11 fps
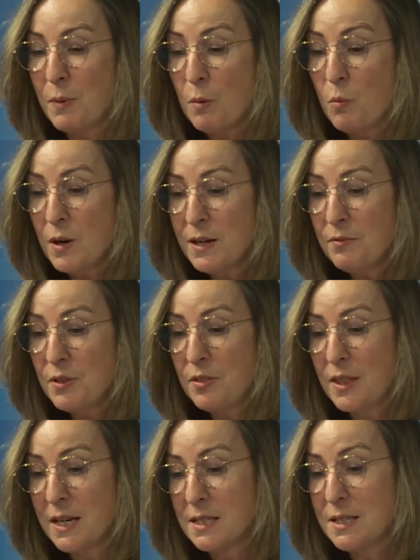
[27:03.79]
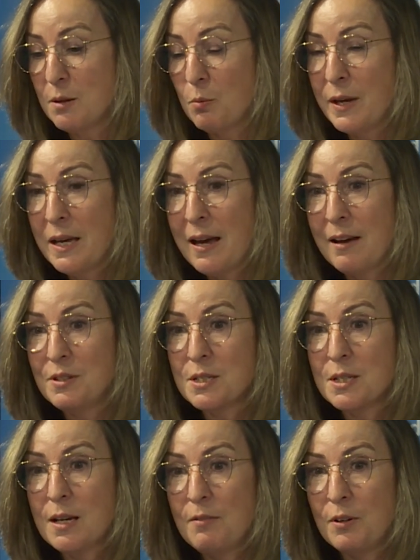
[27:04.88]
But one of the things that we have
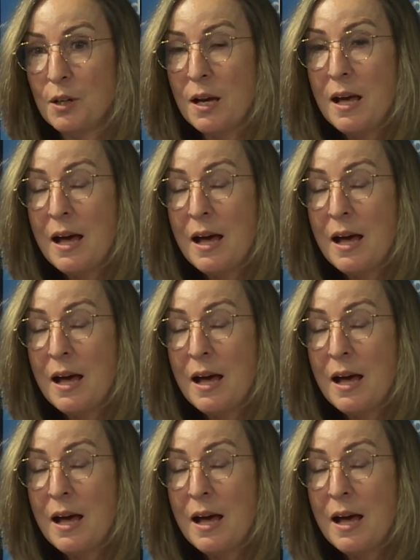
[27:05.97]
discovered